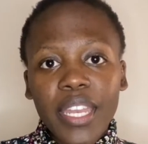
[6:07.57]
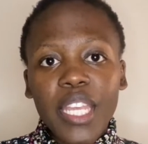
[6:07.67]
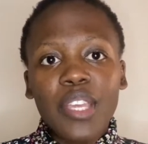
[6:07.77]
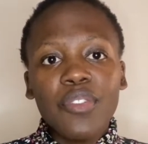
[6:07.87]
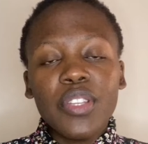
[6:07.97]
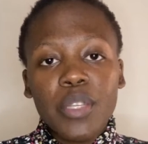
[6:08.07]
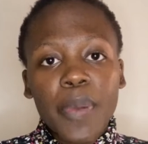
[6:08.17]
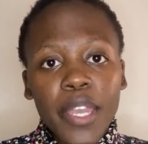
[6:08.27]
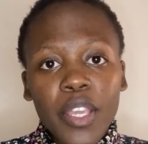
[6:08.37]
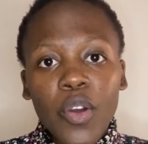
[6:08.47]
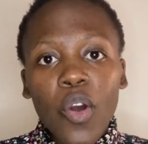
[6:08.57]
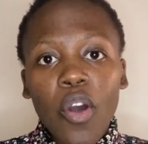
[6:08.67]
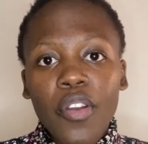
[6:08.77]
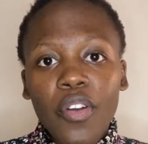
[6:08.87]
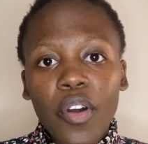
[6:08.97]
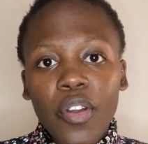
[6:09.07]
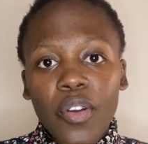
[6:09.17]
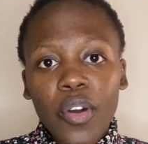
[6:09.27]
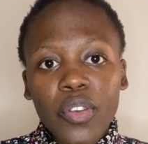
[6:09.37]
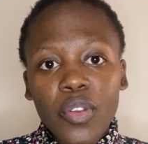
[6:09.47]
if depending
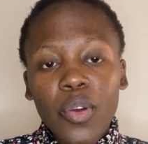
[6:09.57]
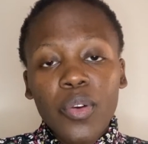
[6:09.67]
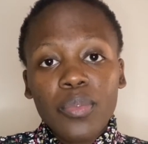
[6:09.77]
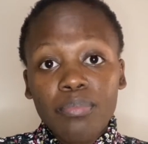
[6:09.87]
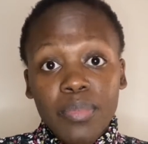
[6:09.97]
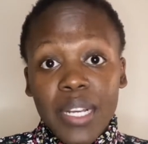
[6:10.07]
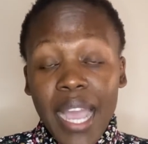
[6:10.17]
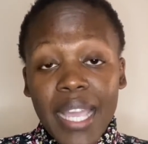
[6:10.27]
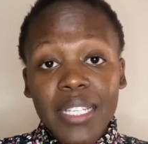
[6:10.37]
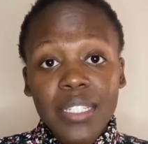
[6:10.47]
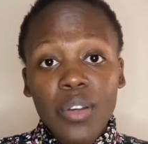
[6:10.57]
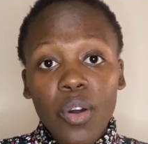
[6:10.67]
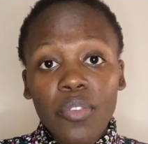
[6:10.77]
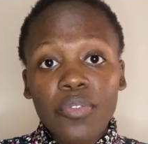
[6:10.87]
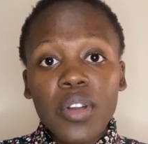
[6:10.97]
on your kind of